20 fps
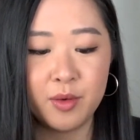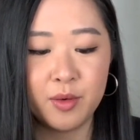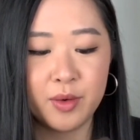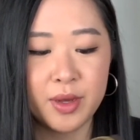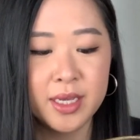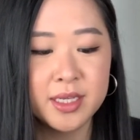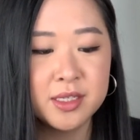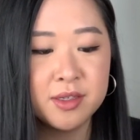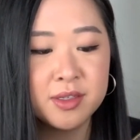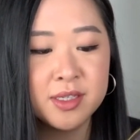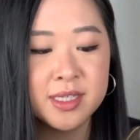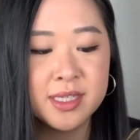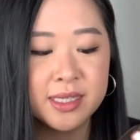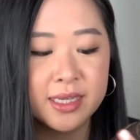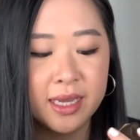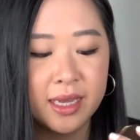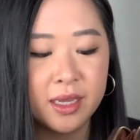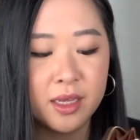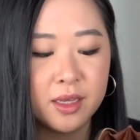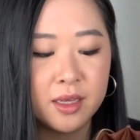as you'll
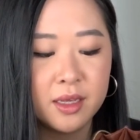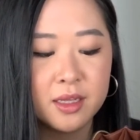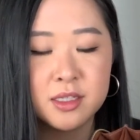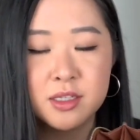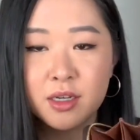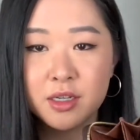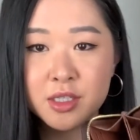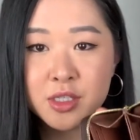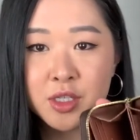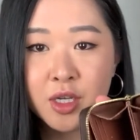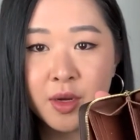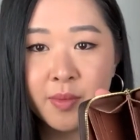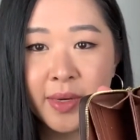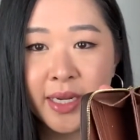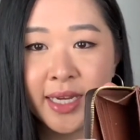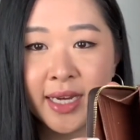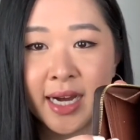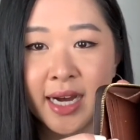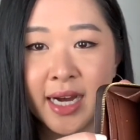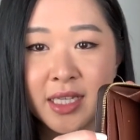see, it's got so many
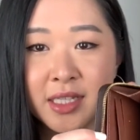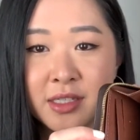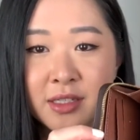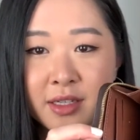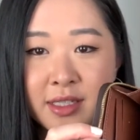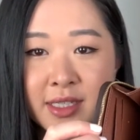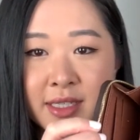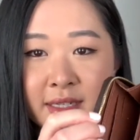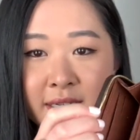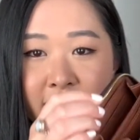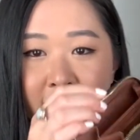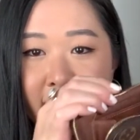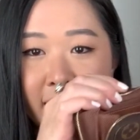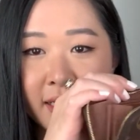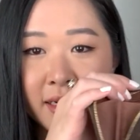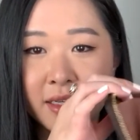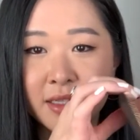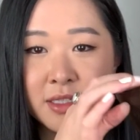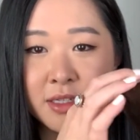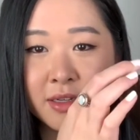card slots in it,
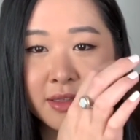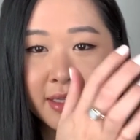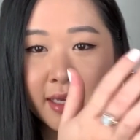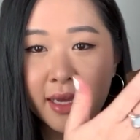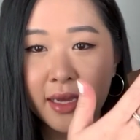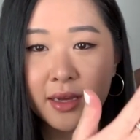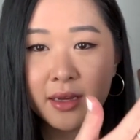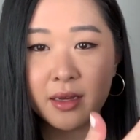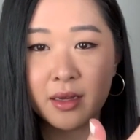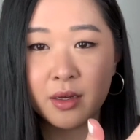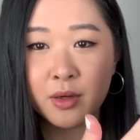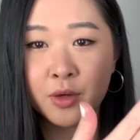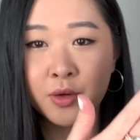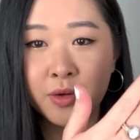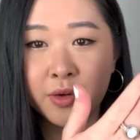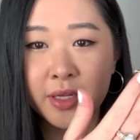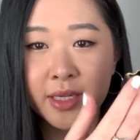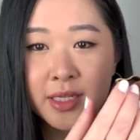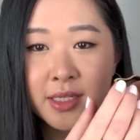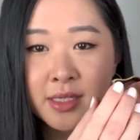and it's got that
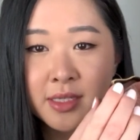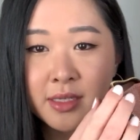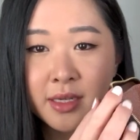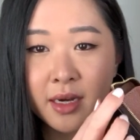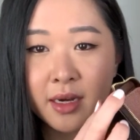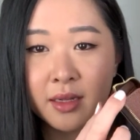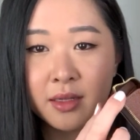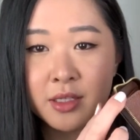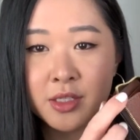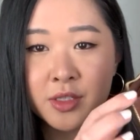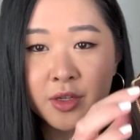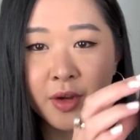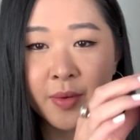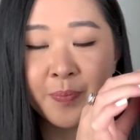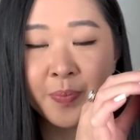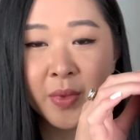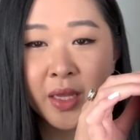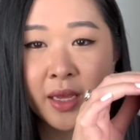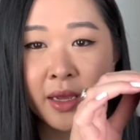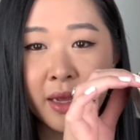accordion style, so
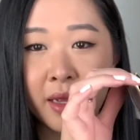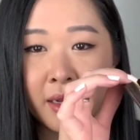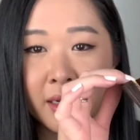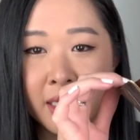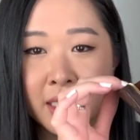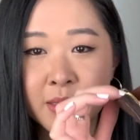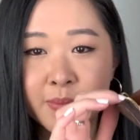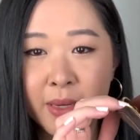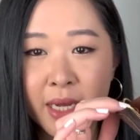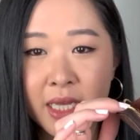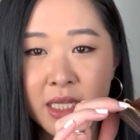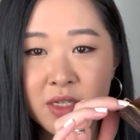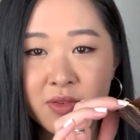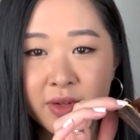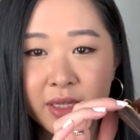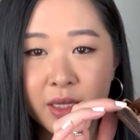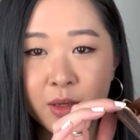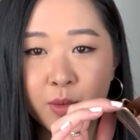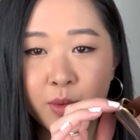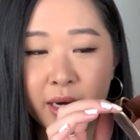it expands
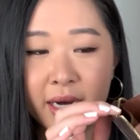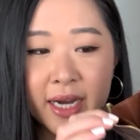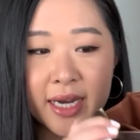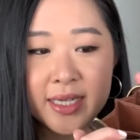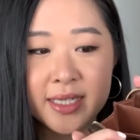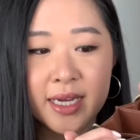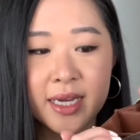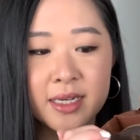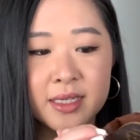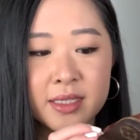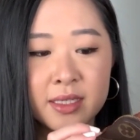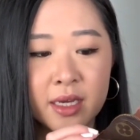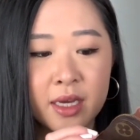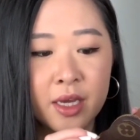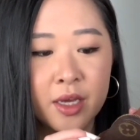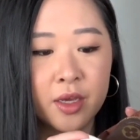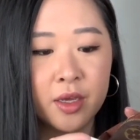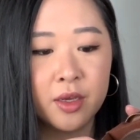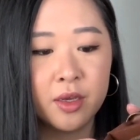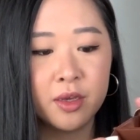really wide, and
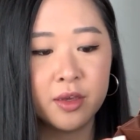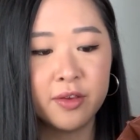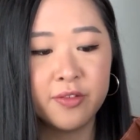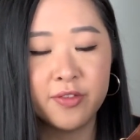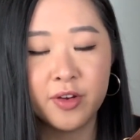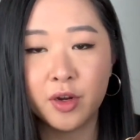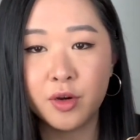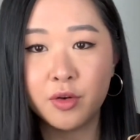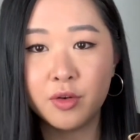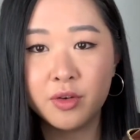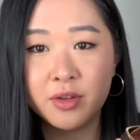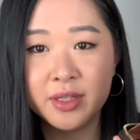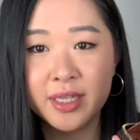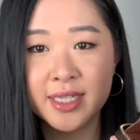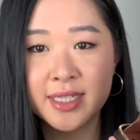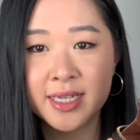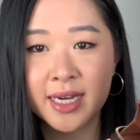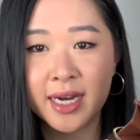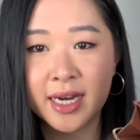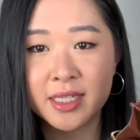you've got all
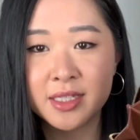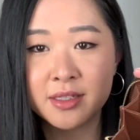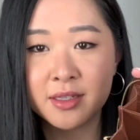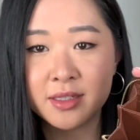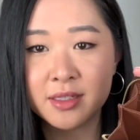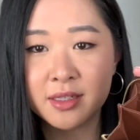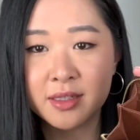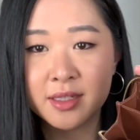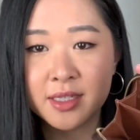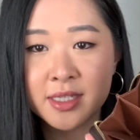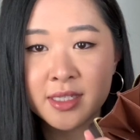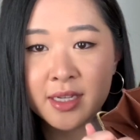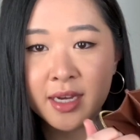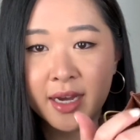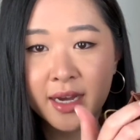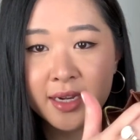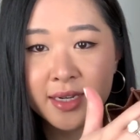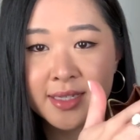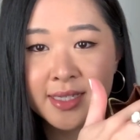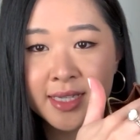these card slots on the
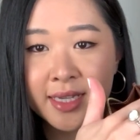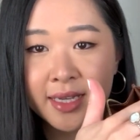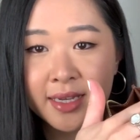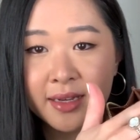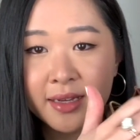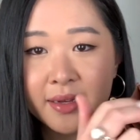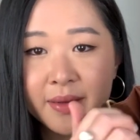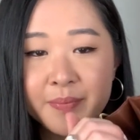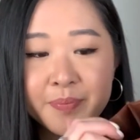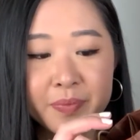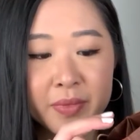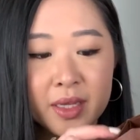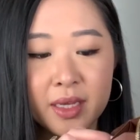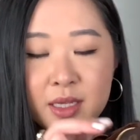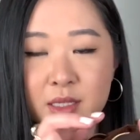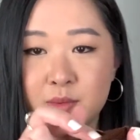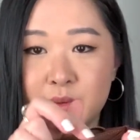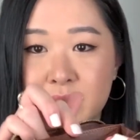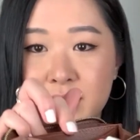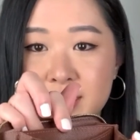sides here
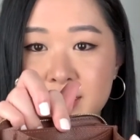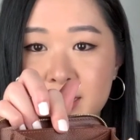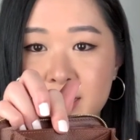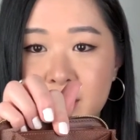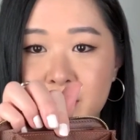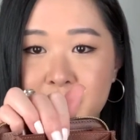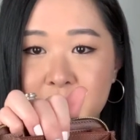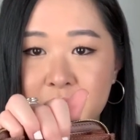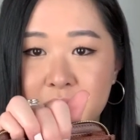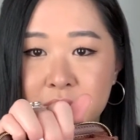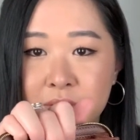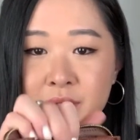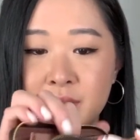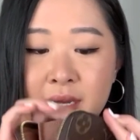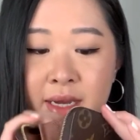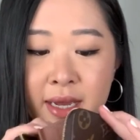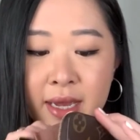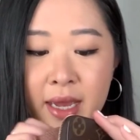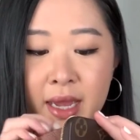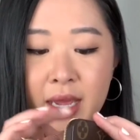as well as in the middle,
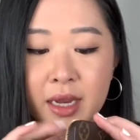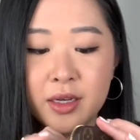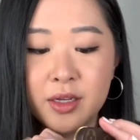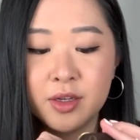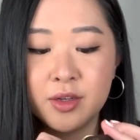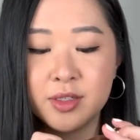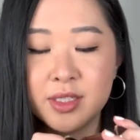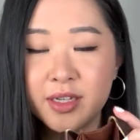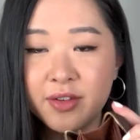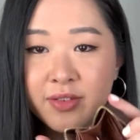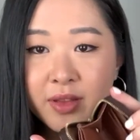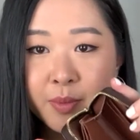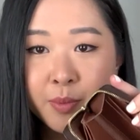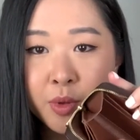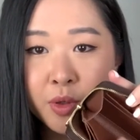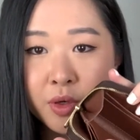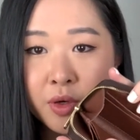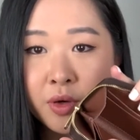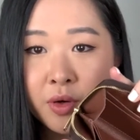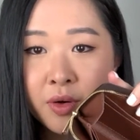and you could definitely
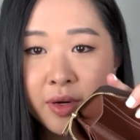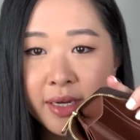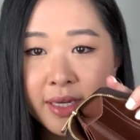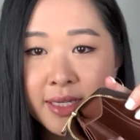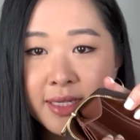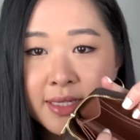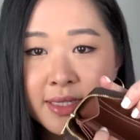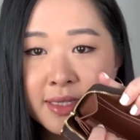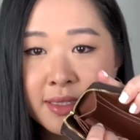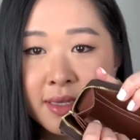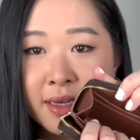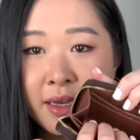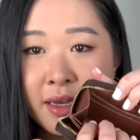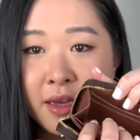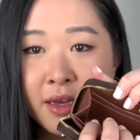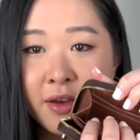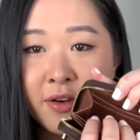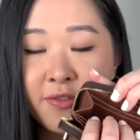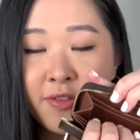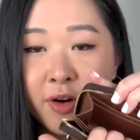put coins,
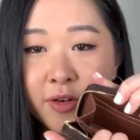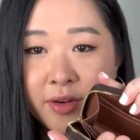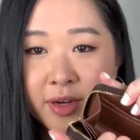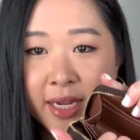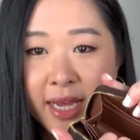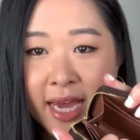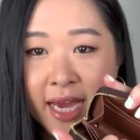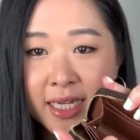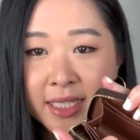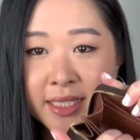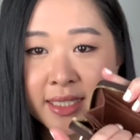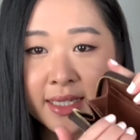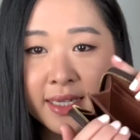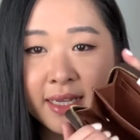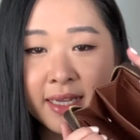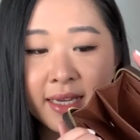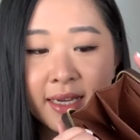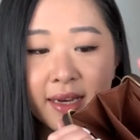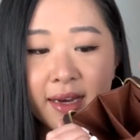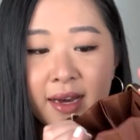folded cash in
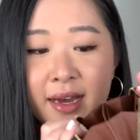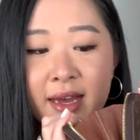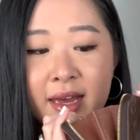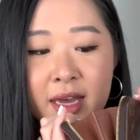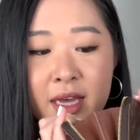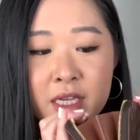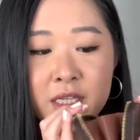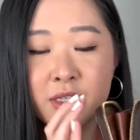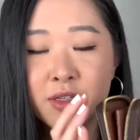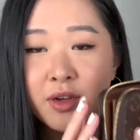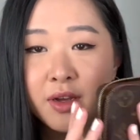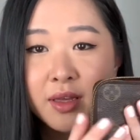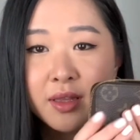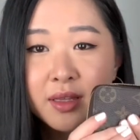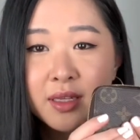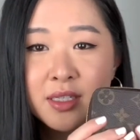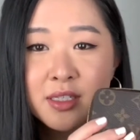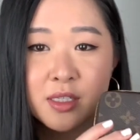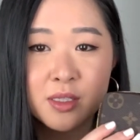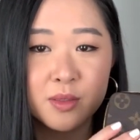here. So
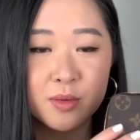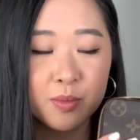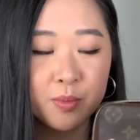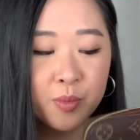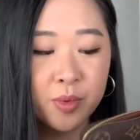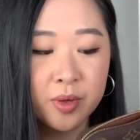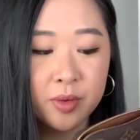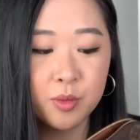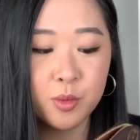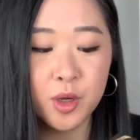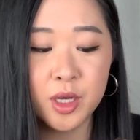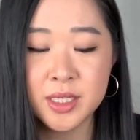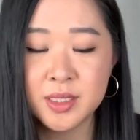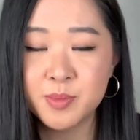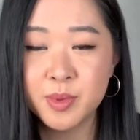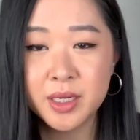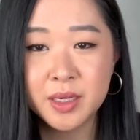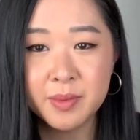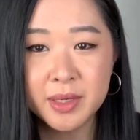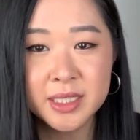this works
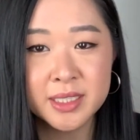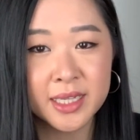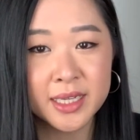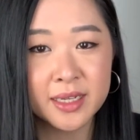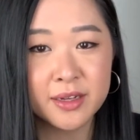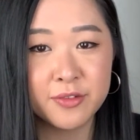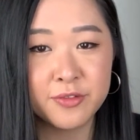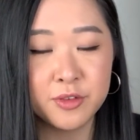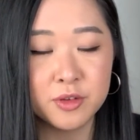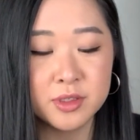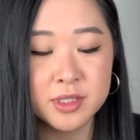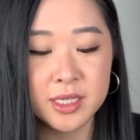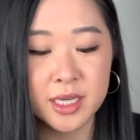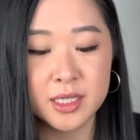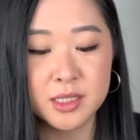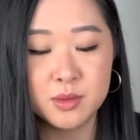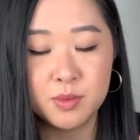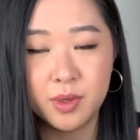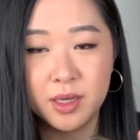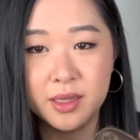pretty much like a
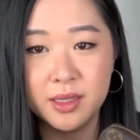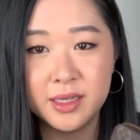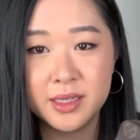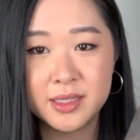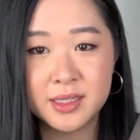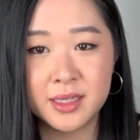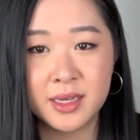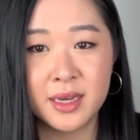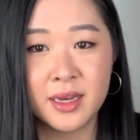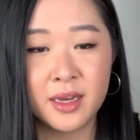full-sized wallet.